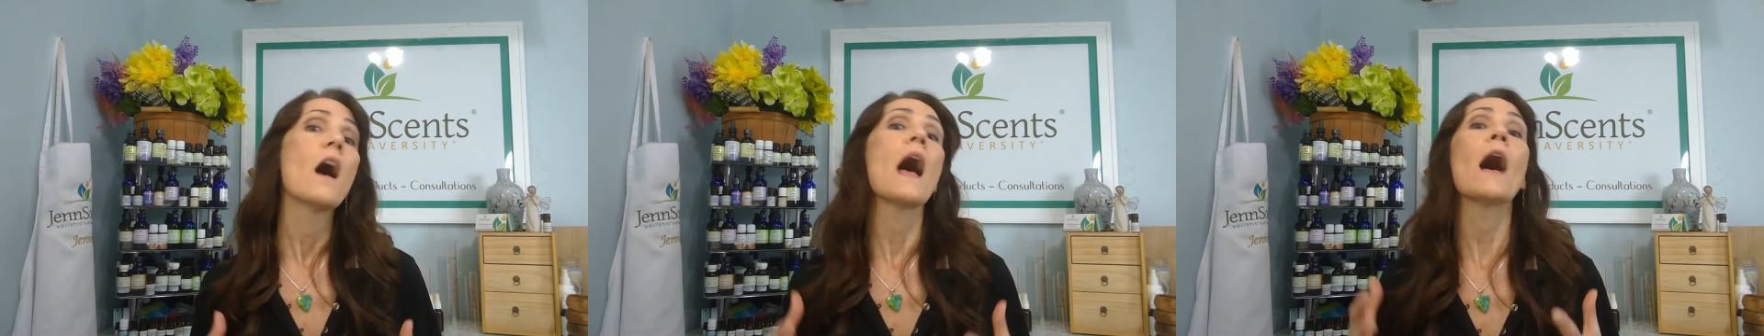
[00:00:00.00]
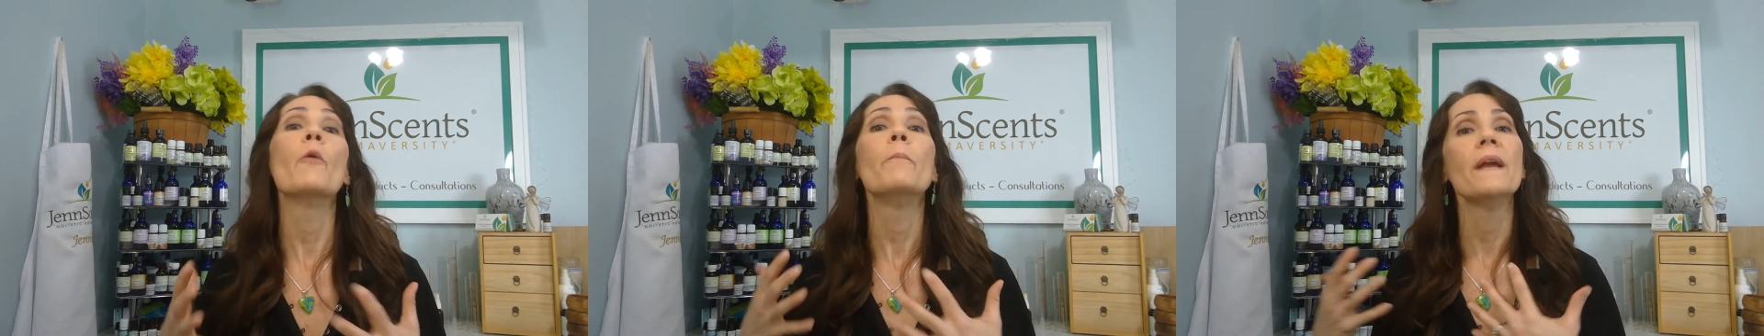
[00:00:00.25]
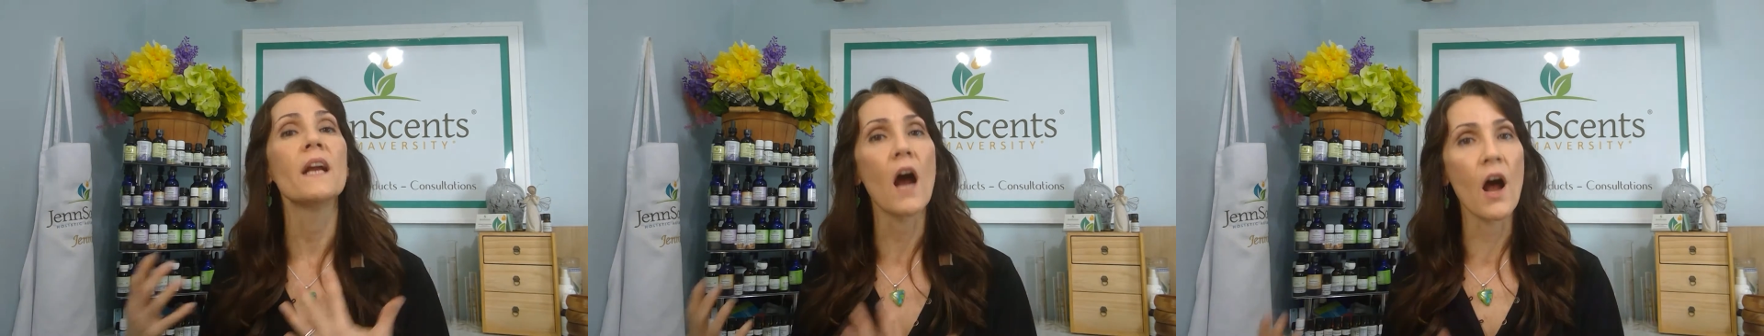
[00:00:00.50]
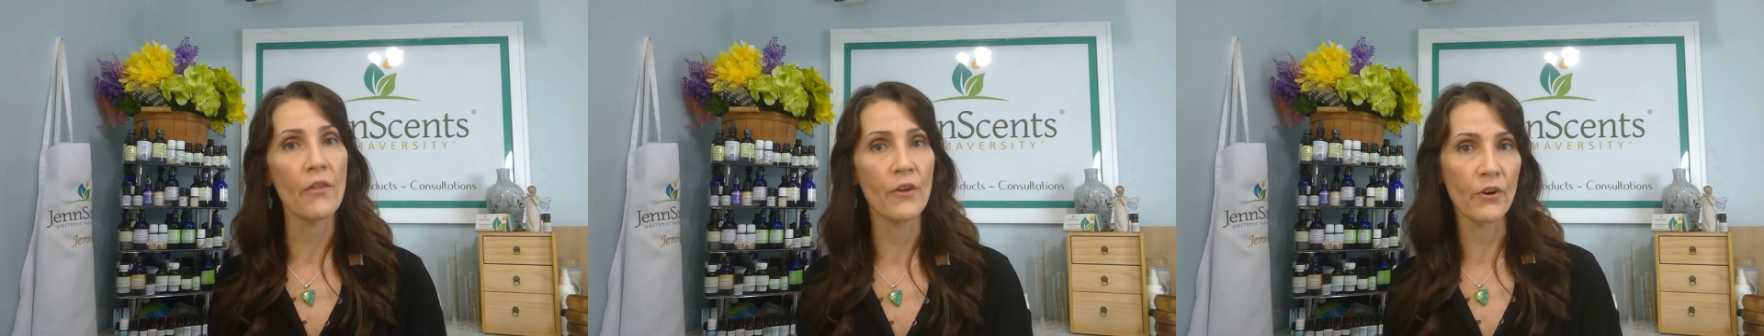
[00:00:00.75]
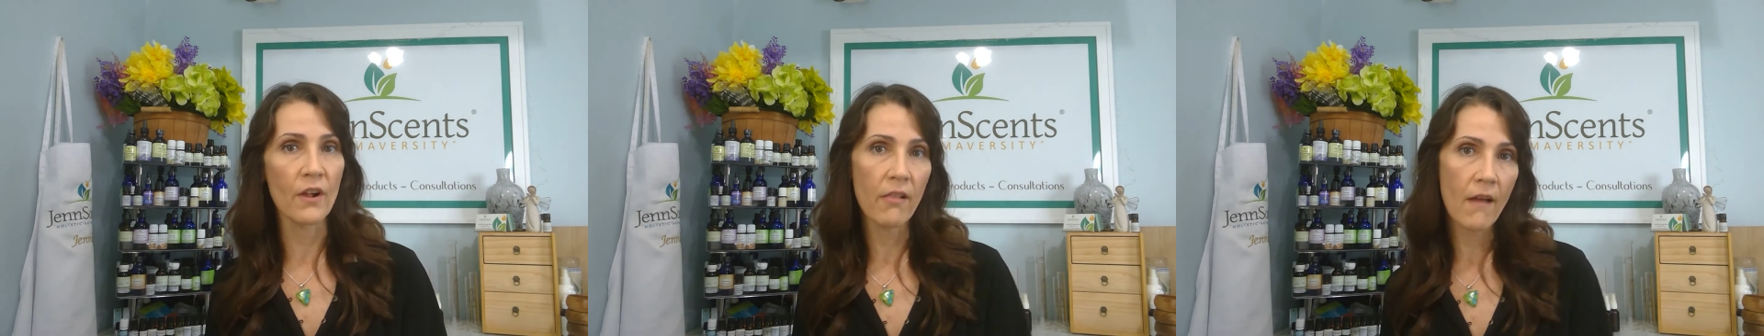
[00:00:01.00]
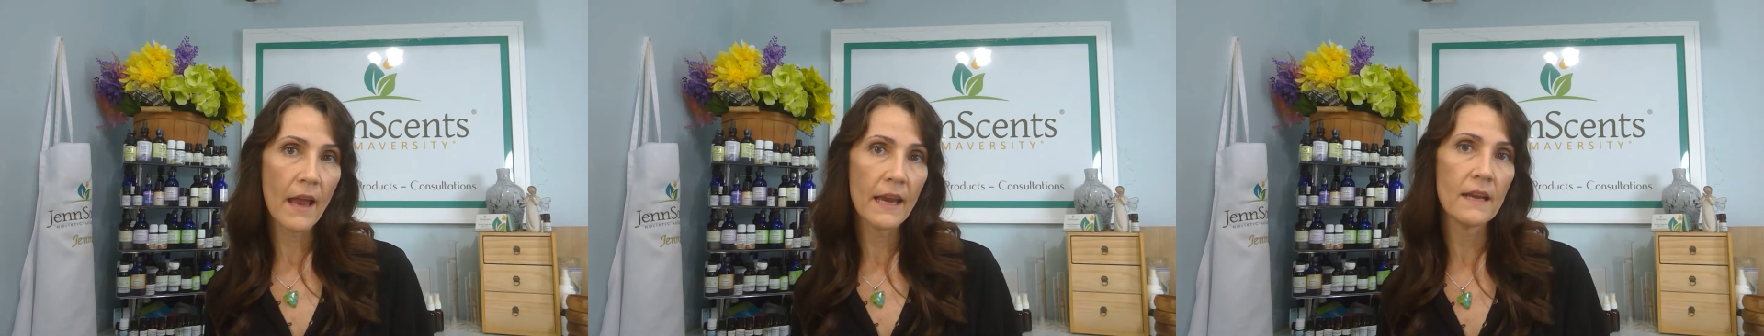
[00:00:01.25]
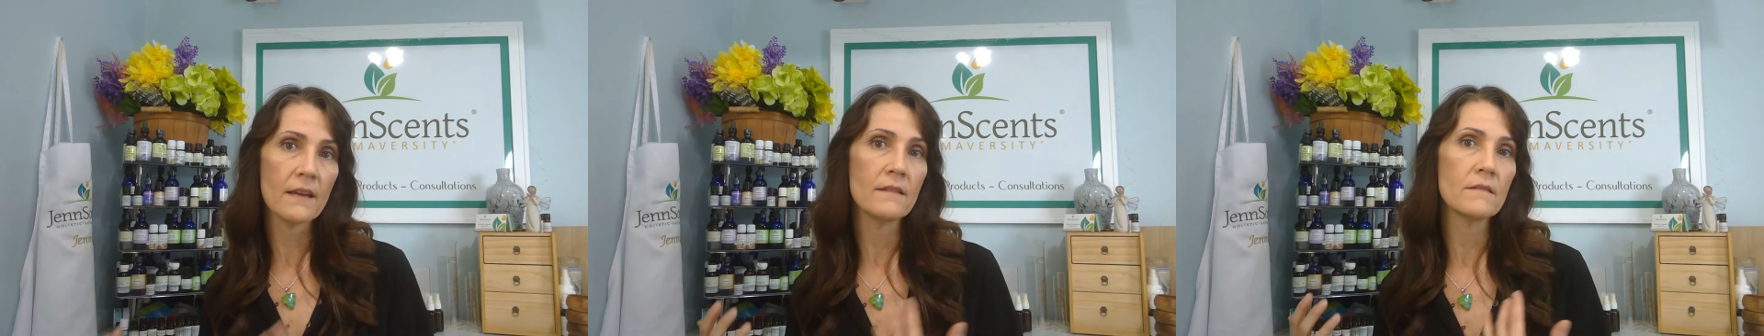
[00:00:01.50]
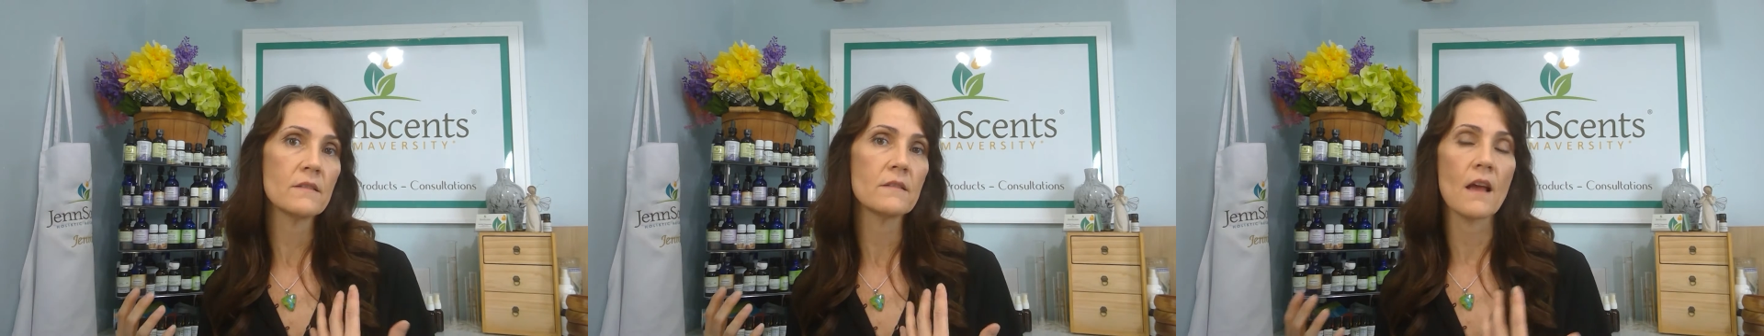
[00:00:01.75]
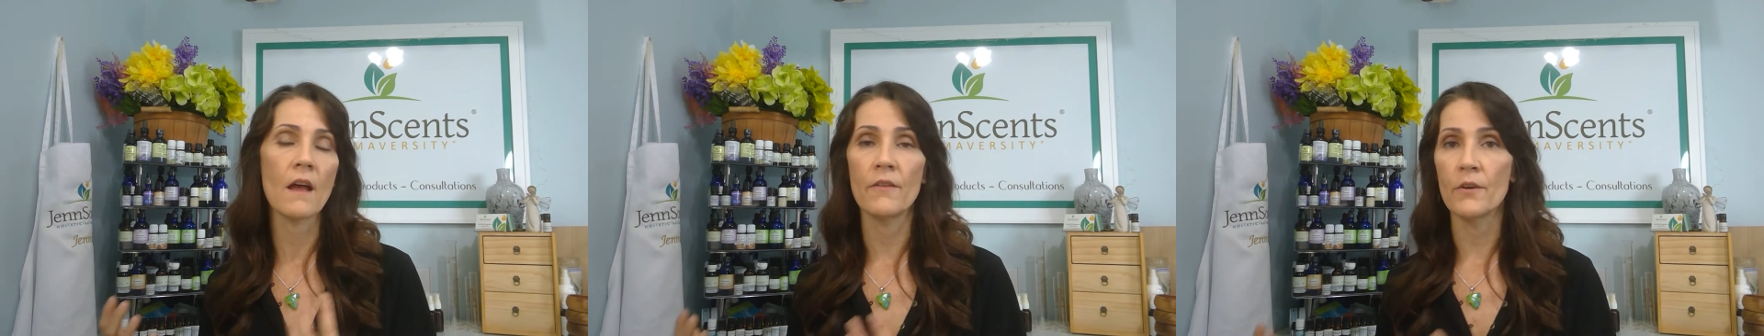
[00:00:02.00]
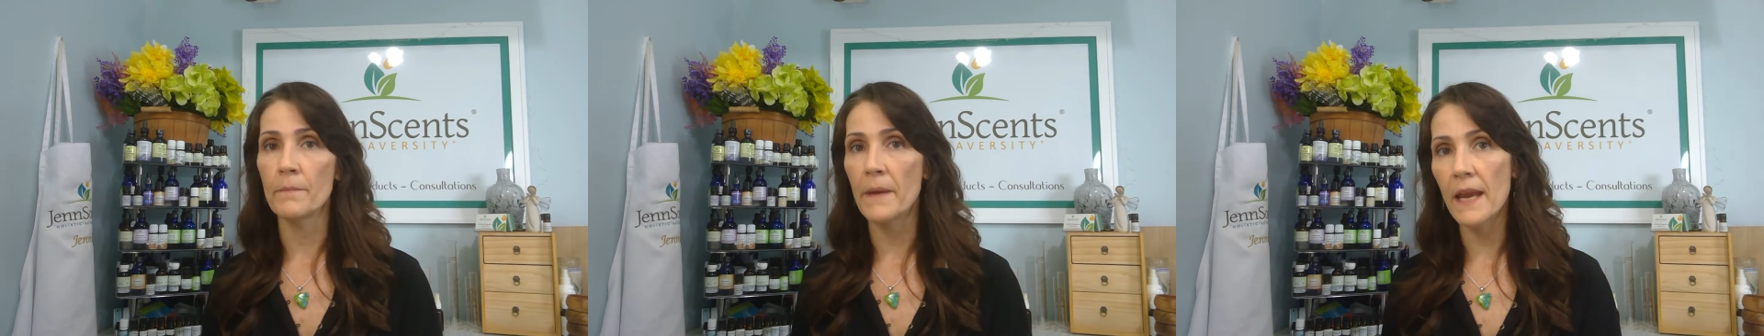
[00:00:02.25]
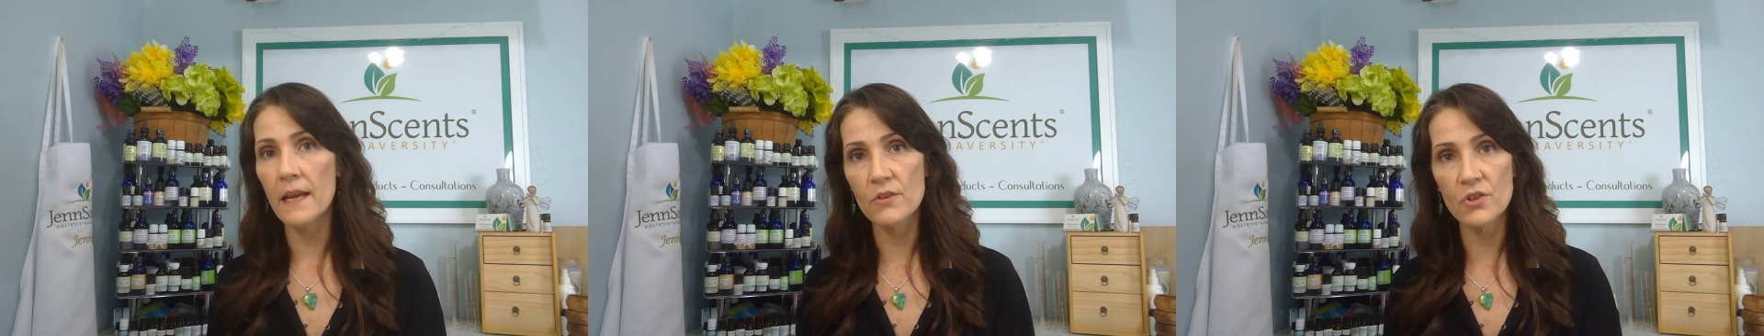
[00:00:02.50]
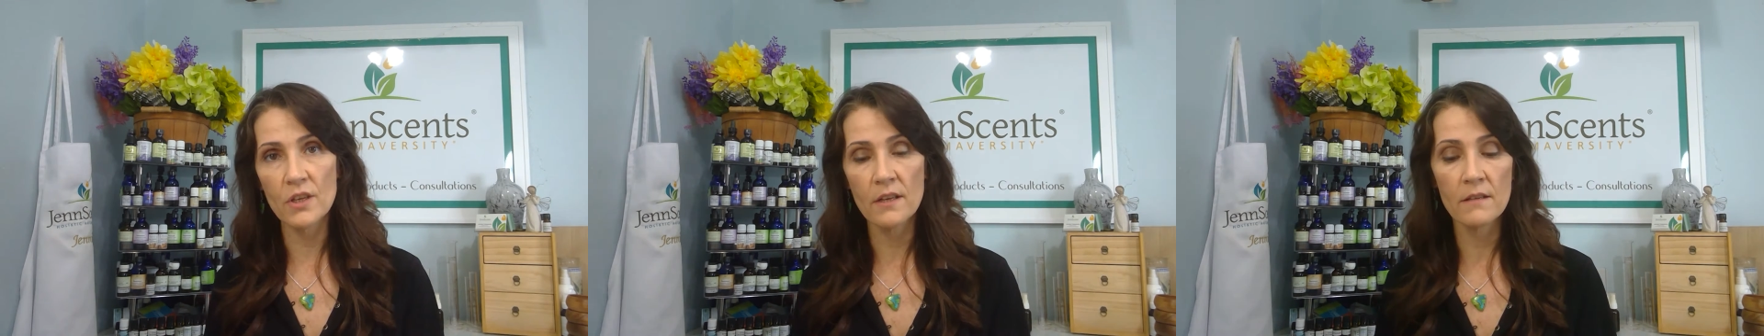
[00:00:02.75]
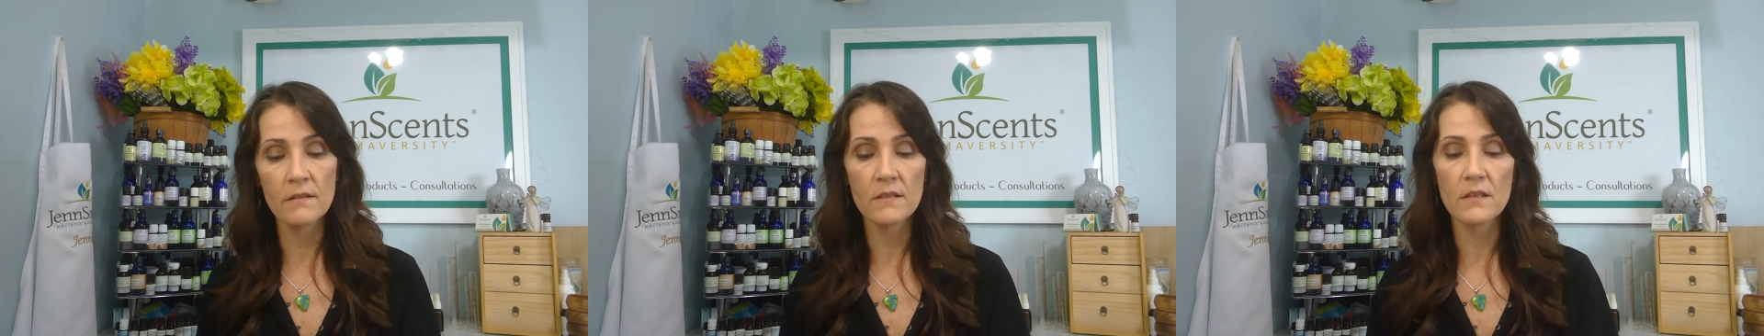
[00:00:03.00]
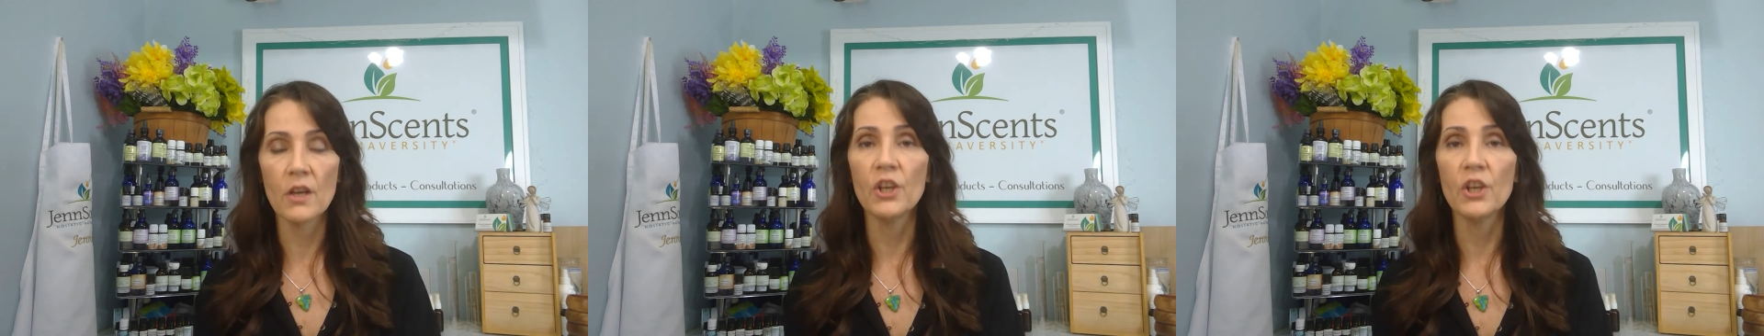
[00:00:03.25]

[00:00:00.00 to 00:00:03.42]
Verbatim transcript: helping other clients, other patients,